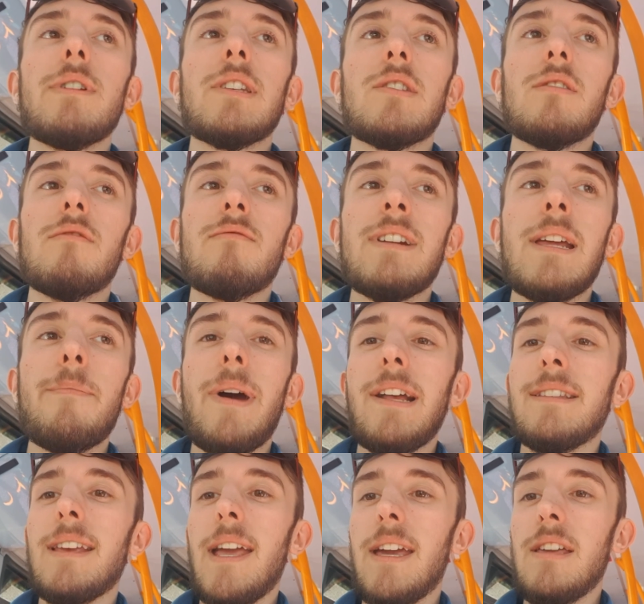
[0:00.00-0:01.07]
It's not really
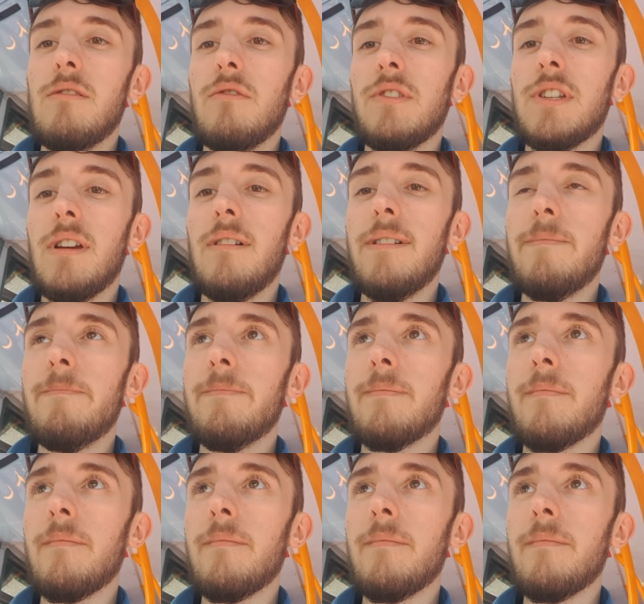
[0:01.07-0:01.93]
about taking your time.